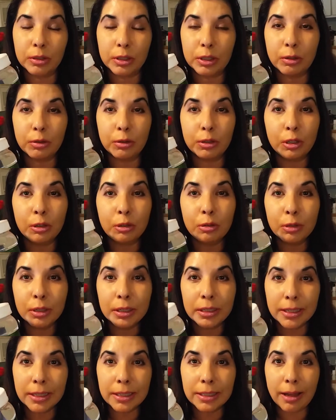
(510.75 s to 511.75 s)
So you
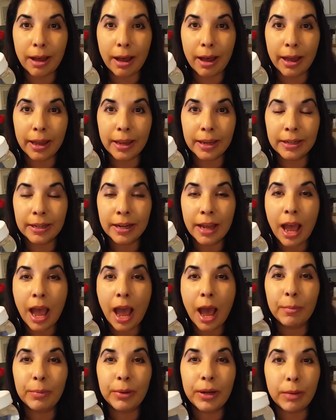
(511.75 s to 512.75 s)
can decide,
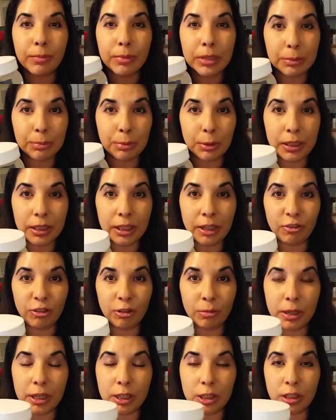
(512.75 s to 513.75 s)
but I'm just putting the
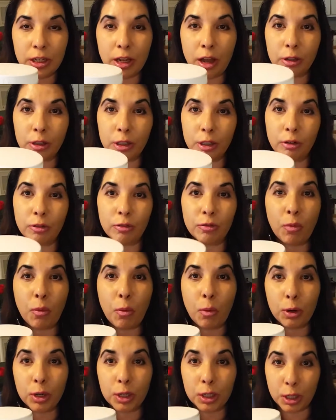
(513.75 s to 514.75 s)
information out there
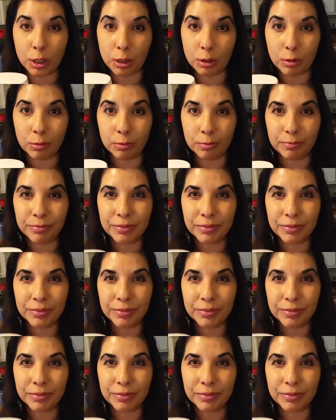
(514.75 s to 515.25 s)
for you.